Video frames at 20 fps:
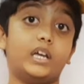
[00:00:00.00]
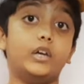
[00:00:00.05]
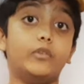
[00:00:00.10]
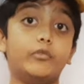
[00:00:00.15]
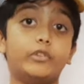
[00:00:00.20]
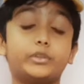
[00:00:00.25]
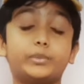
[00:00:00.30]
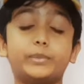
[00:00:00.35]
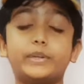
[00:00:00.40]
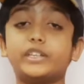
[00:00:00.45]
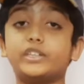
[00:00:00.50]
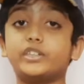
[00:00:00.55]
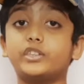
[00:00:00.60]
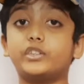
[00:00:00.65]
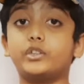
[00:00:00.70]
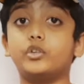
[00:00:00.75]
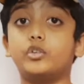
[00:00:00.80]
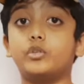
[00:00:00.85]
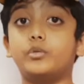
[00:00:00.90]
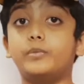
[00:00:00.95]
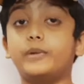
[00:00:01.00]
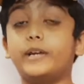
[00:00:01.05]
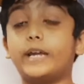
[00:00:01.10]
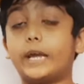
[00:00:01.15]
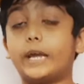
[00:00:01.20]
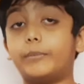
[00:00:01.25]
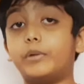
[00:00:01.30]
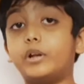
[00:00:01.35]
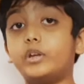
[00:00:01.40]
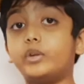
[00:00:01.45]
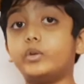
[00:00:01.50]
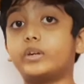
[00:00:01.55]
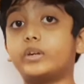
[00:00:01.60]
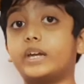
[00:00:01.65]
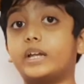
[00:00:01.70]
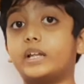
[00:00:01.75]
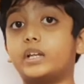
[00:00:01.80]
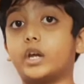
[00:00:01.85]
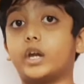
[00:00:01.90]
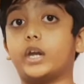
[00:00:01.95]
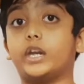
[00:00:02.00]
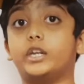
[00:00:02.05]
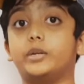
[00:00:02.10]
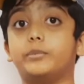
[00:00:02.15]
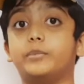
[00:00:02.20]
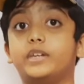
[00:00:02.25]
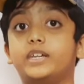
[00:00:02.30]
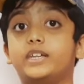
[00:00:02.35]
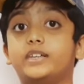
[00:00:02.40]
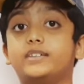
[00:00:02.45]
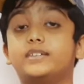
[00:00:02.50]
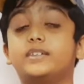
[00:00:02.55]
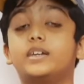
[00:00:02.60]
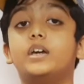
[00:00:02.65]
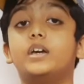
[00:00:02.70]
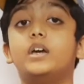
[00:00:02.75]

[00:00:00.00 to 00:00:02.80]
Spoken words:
which means you will be able to kill your enemies